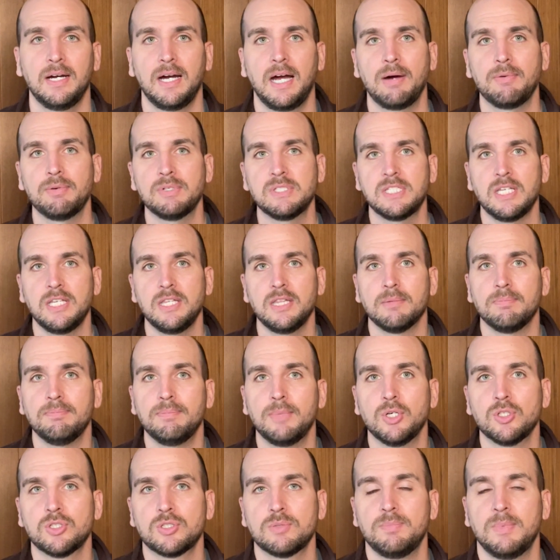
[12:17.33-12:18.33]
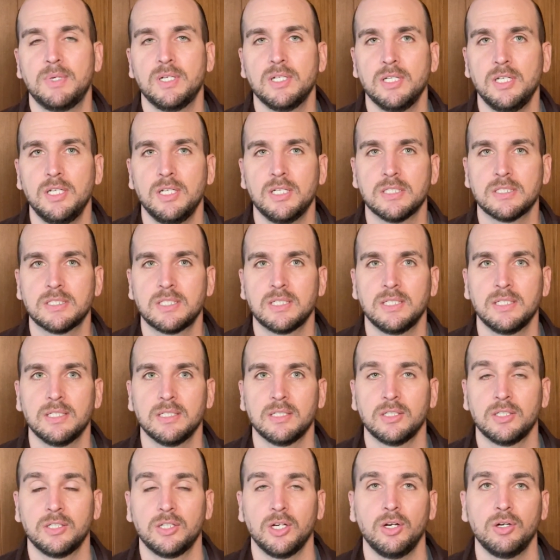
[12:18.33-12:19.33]
I would say the most money is going
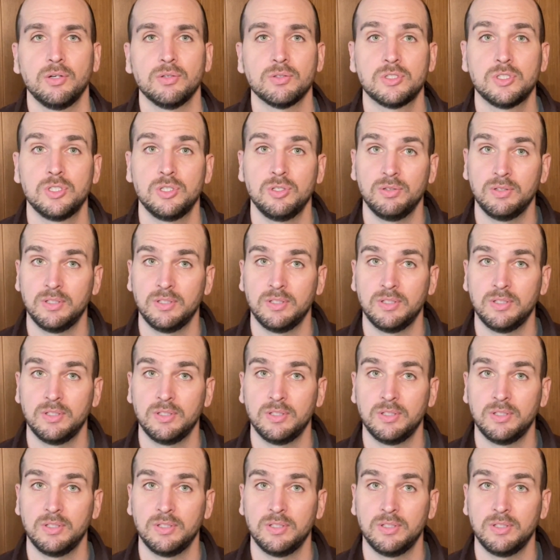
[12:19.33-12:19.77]
to go to,